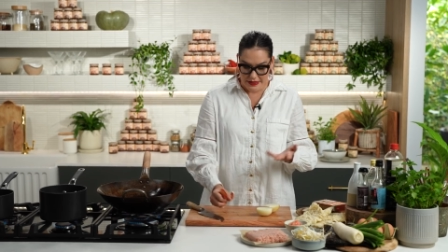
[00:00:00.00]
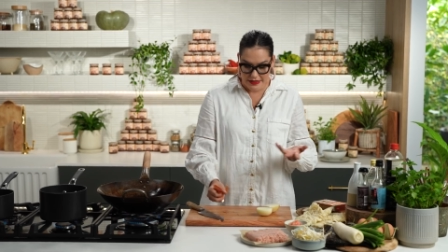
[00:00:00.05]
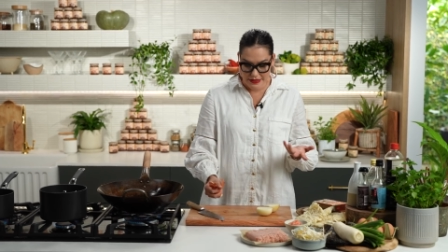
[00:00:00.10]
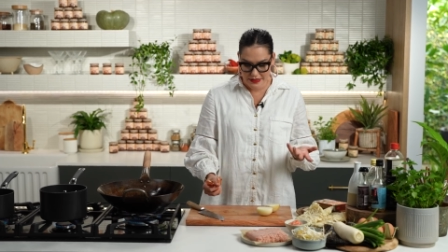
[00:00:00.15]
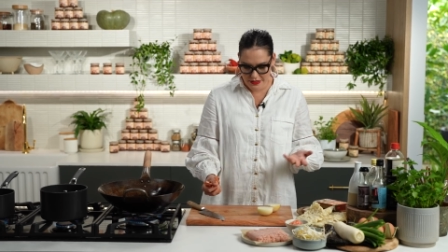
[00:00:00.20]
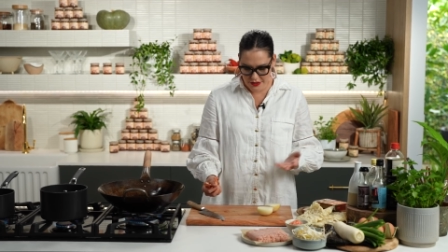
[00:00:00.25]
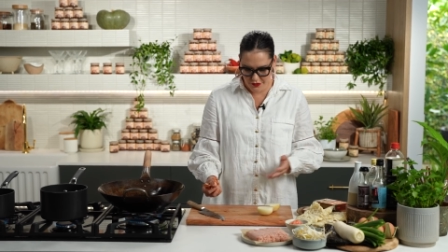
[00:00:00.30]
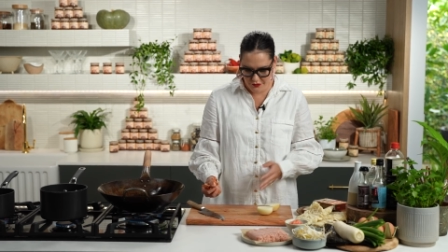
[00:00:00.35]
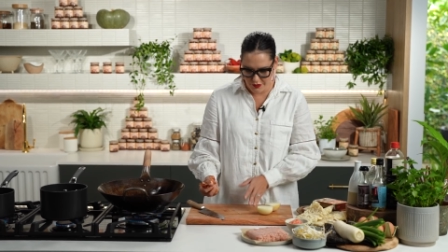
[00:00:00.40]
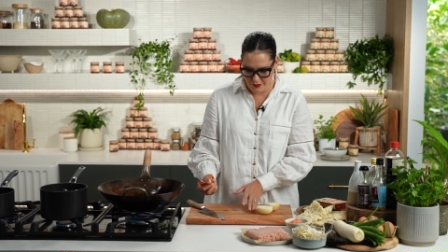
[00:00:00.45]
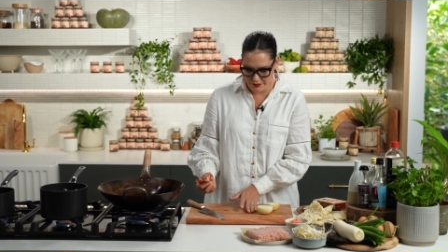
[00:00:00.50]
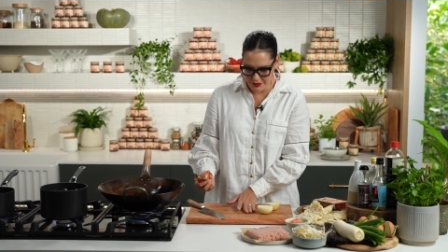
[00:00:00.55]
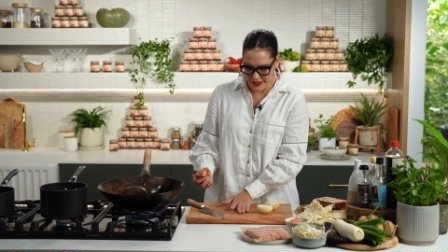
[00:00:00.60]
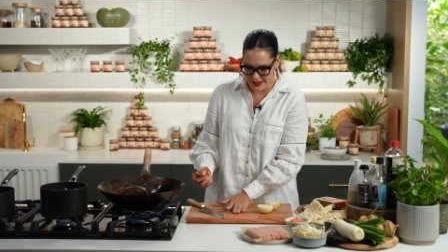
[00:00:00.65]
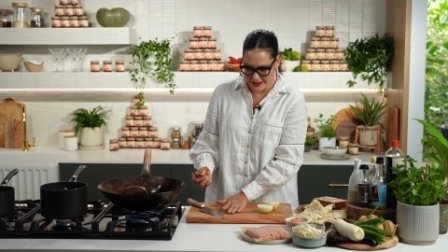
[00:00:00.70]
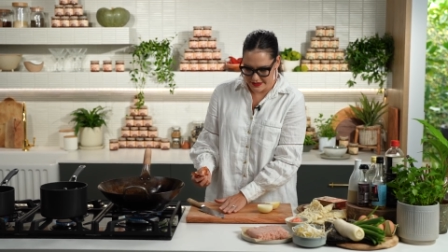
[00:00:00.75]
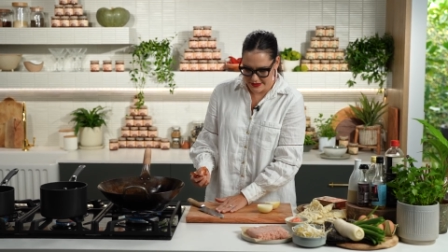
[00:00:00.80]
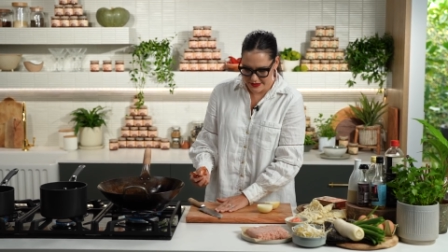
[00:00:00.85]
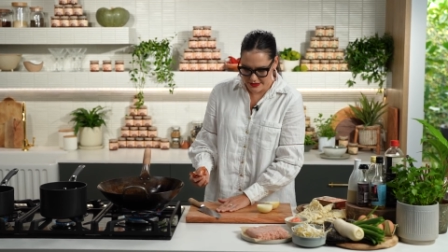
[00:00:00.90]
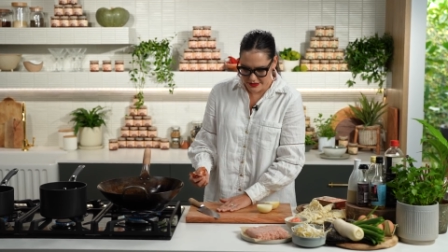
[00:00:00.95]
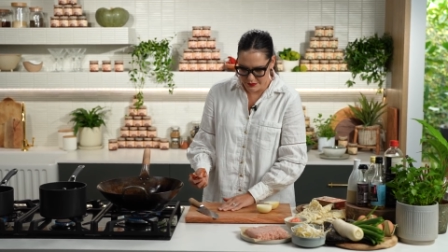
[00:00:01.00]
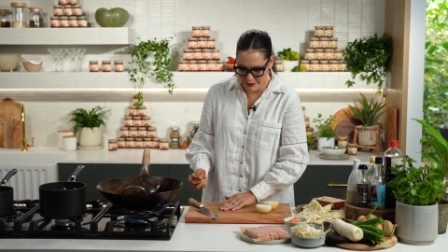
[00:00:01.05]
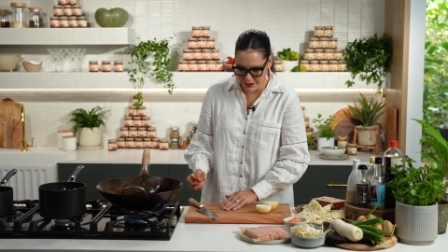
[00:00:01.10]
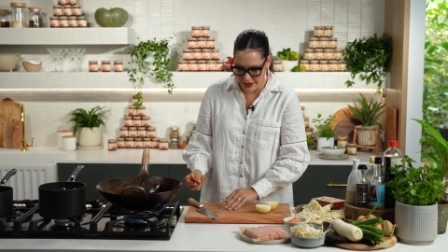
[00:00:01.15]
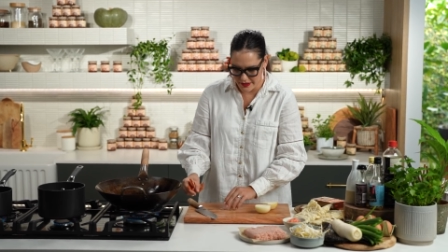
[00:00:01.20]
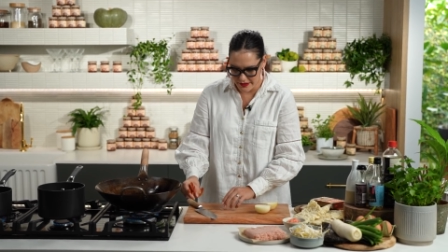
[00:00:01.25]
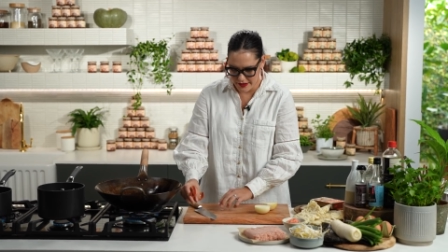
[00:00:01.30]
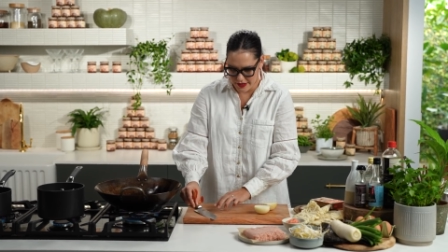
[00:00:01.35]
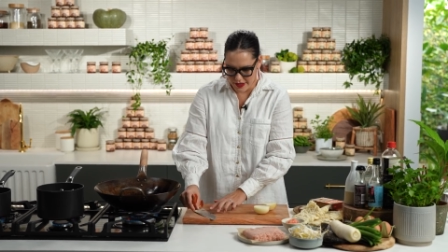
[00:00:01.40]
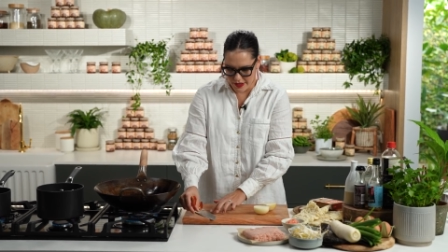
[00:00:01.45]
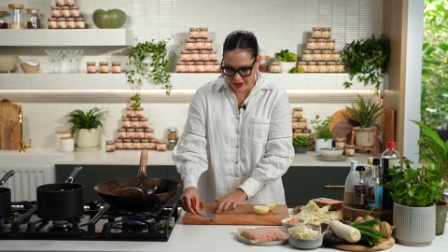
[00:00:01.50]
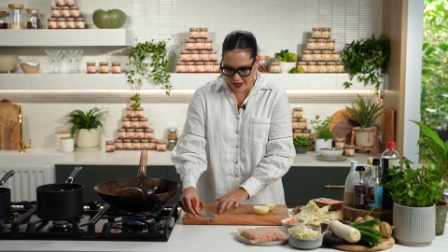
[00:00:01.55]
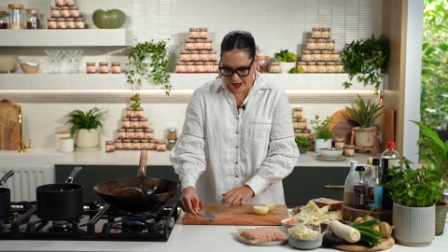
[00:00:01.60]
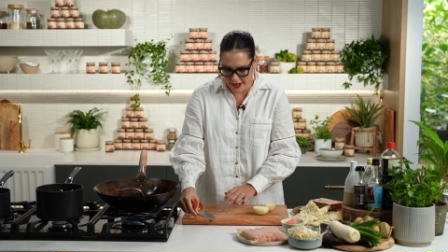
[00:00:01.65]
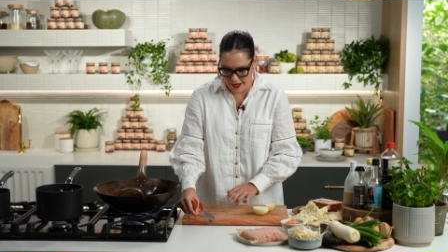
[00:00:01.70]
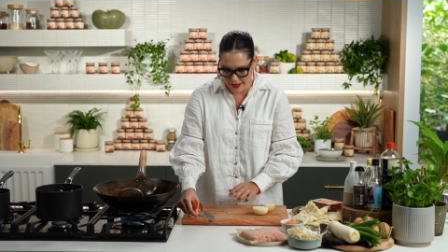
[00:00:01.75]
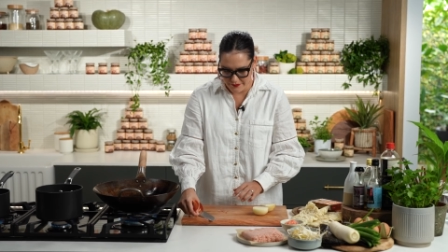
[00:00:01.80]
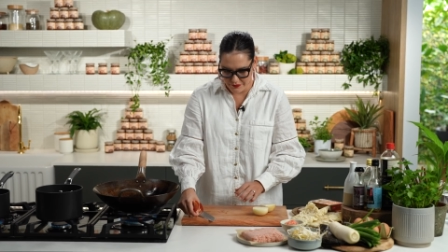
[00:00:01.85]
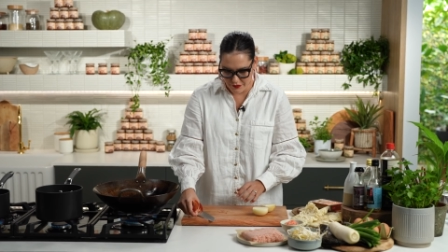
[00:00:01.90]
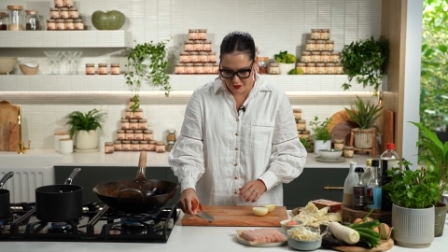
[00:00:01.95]
in different places, but
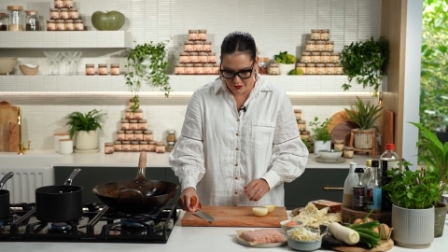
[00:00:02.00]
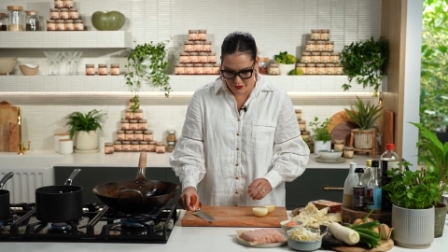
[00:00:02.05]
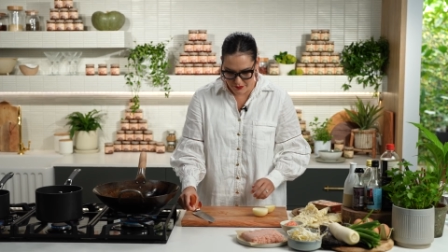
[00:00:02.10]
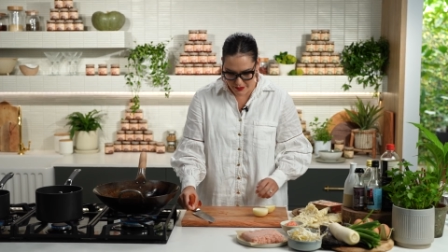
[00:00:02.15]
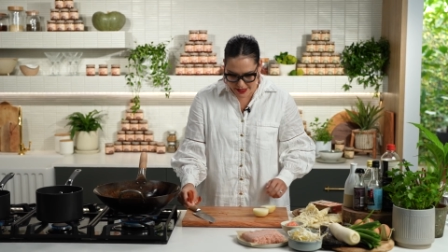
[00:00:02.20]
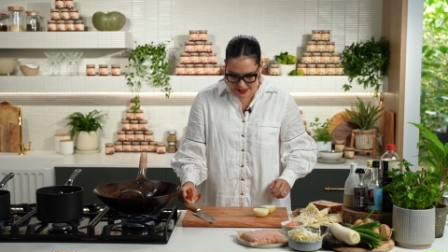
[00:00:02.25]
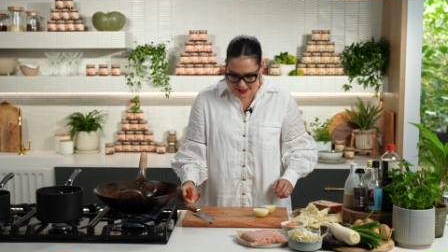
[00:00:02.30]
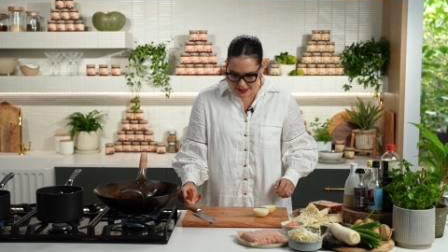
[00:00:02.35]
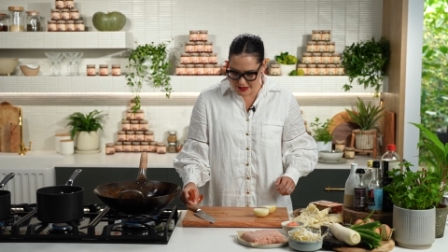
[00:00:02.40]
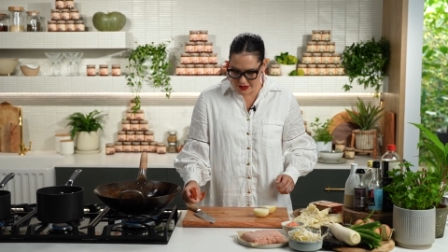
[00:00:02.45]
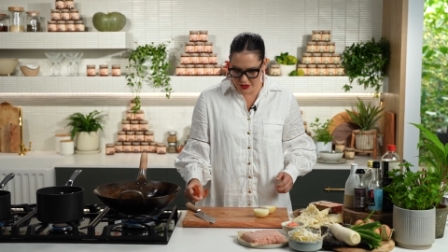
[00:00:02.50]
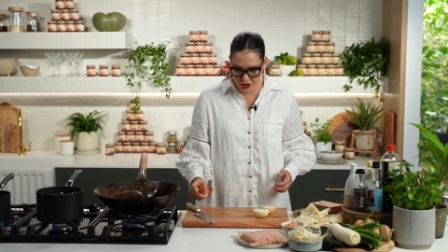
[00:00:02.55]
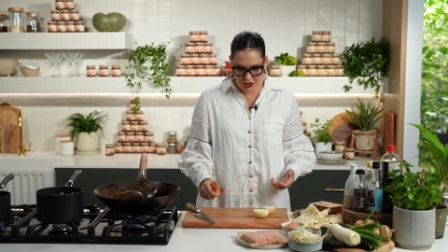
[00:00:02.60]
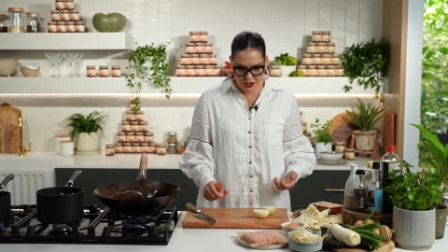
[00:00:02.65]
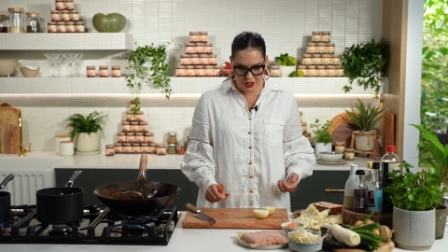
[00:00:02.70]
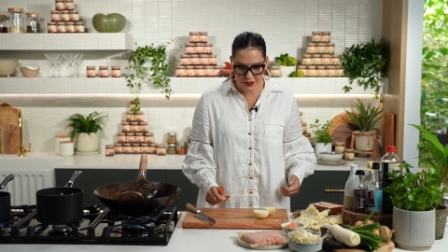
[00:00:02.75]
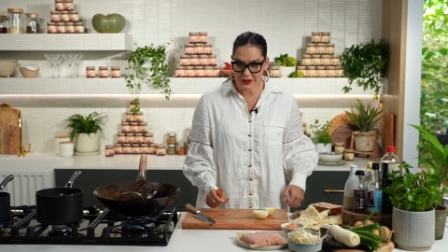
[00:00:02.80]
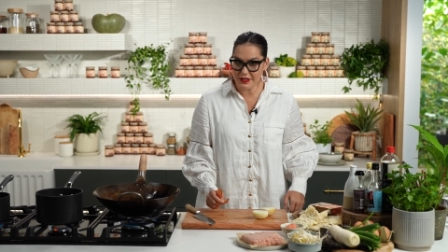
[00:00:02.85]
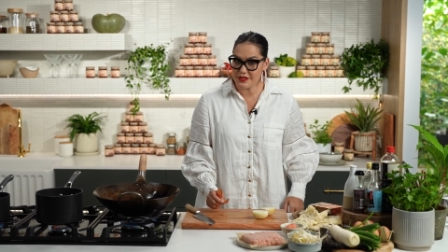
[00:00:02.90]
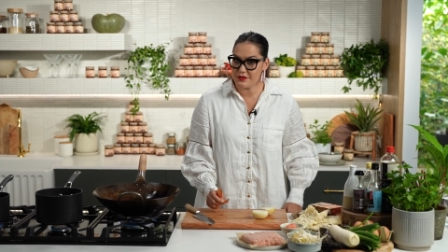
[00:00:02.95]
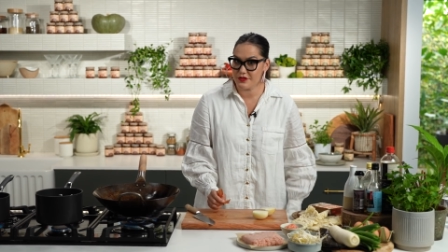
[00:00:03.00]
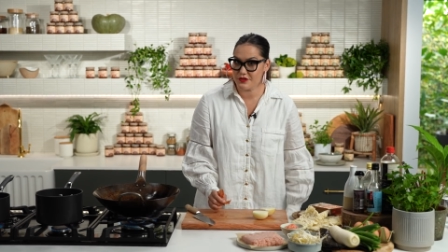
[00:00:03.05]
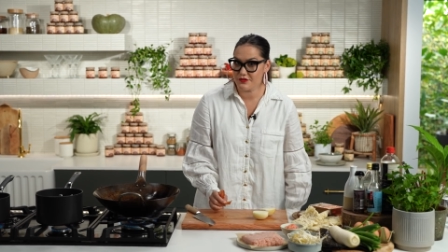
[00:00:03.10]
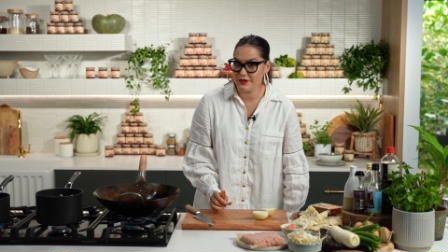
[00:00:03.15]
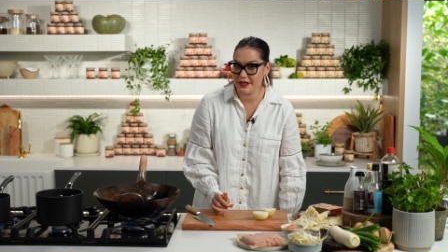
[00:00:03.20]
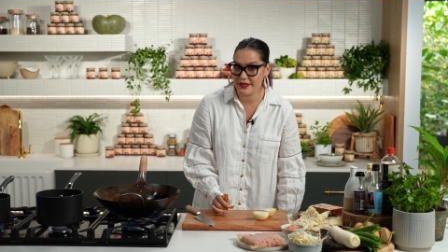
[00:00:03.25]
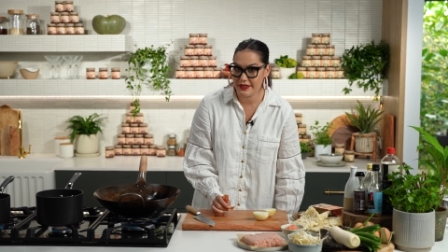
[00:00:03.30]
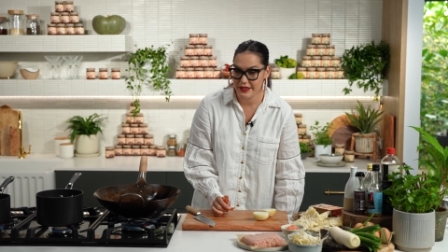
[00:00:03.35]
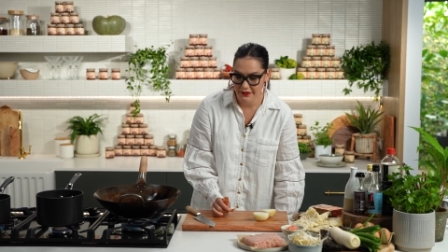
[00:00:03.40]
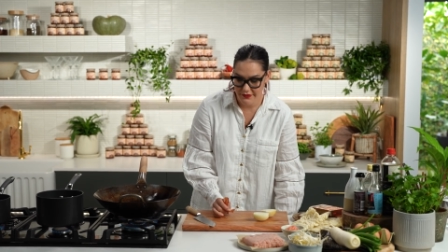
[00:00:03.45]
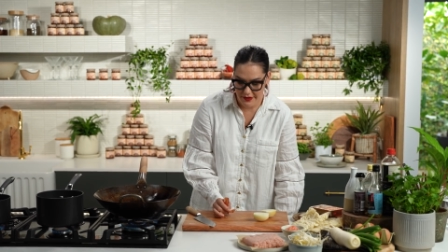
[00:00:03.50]
um, for me, chicken mince was readily